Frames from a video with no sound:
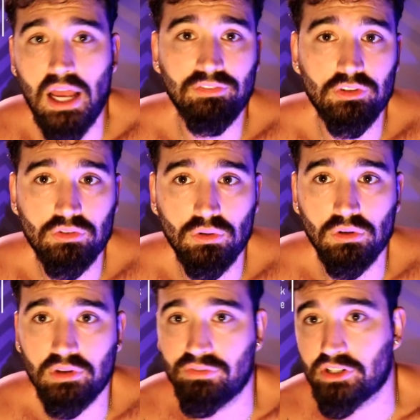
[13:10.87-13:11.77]
after
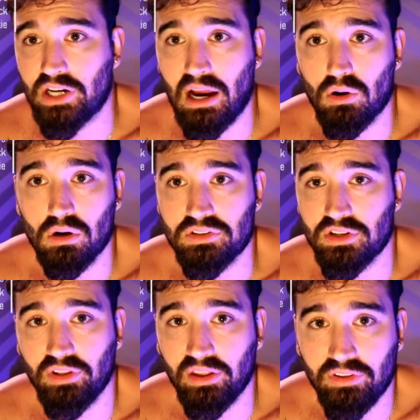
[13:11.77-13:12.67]
school, and never shower
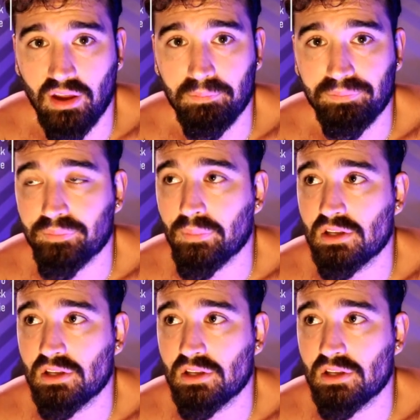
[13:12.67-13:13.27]
until nighttime.